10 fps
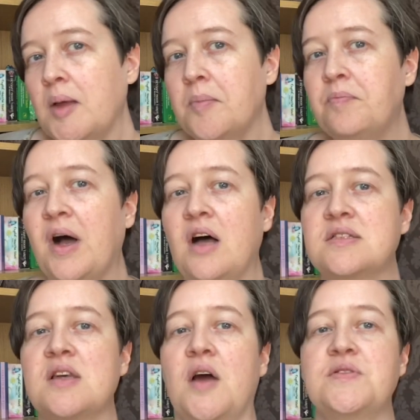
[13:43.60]

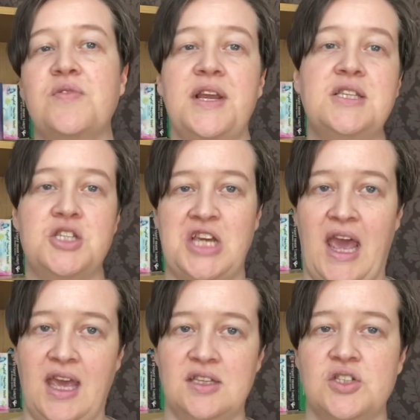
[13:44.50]
But I was ready to
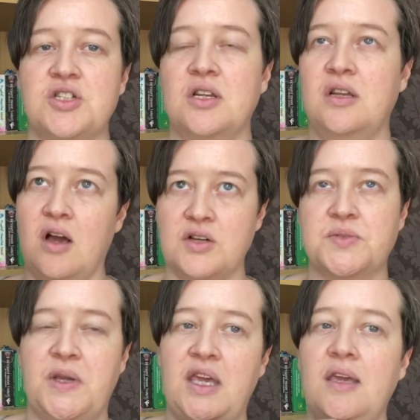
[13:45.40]
change
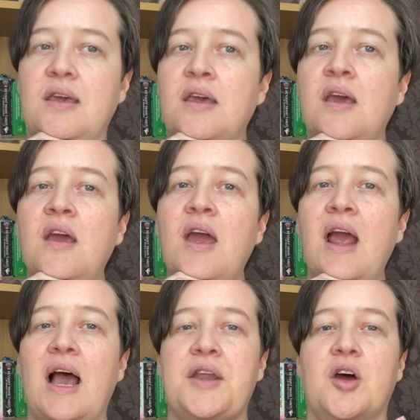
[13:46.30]
last week.
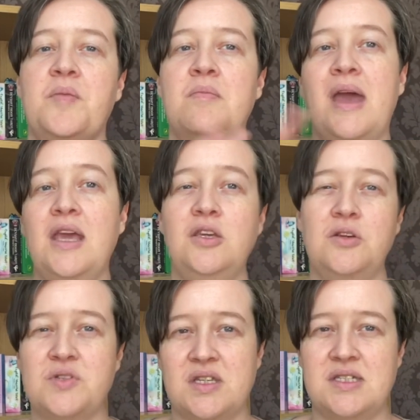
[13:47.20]
And I may
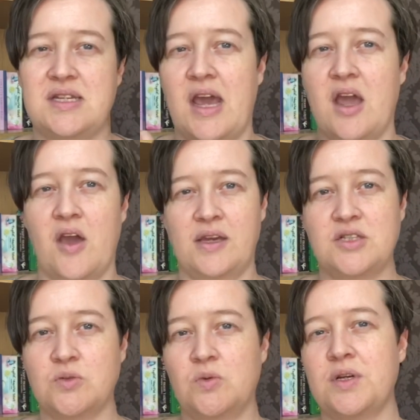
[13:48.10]
use this deck going
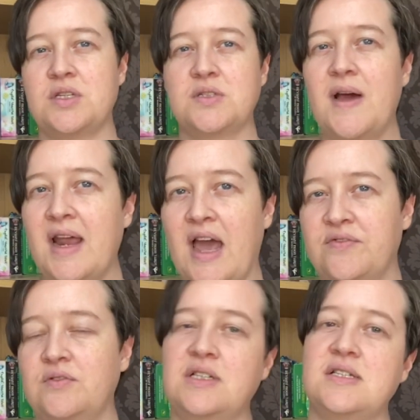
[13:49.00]
into August as well. I
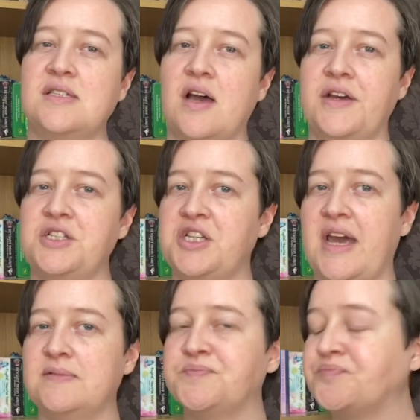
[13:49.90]
haven't really decided
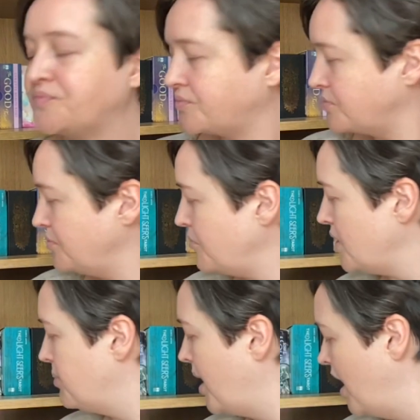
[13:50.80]
yet.
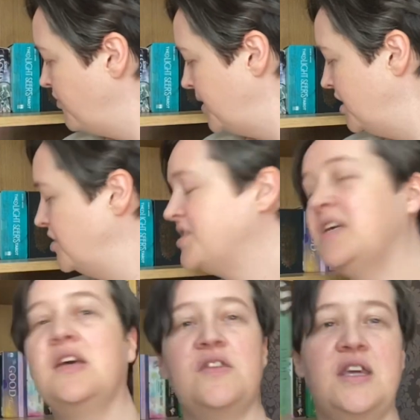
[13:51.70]
But I've been
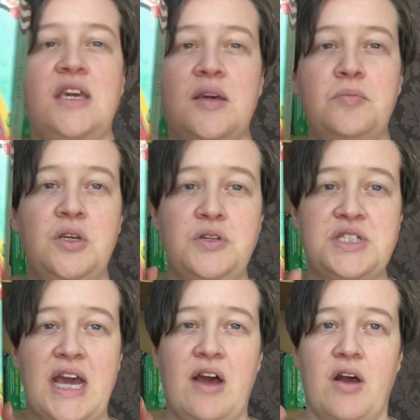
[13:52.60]
using the Muse
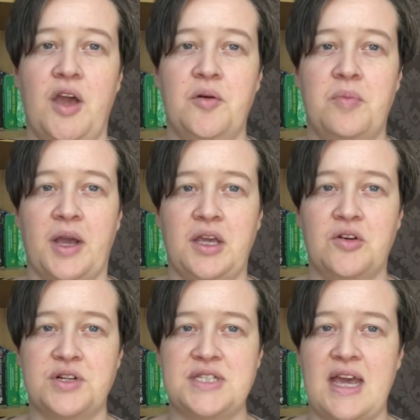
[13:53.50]
Tarot by
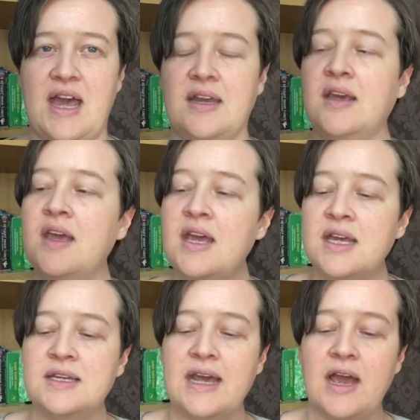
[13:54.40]
Chris Ann.
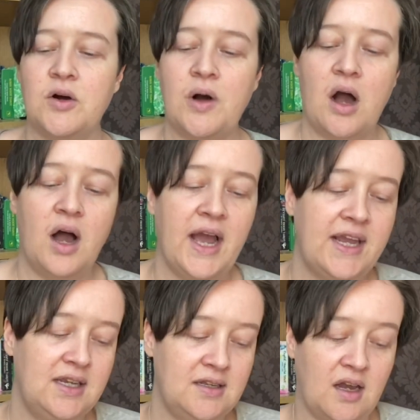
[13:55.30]
Now,
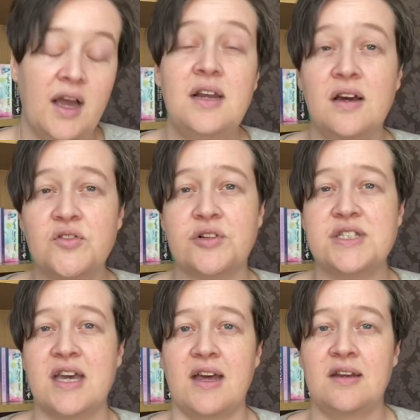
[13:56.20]
I love
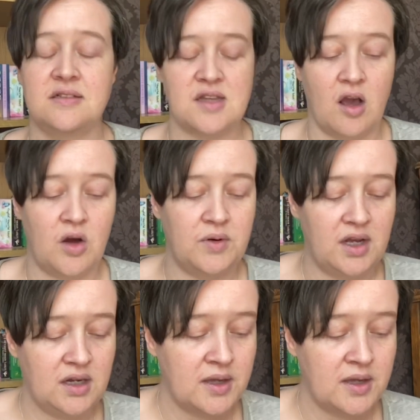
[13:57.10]
Chris Ann's artwork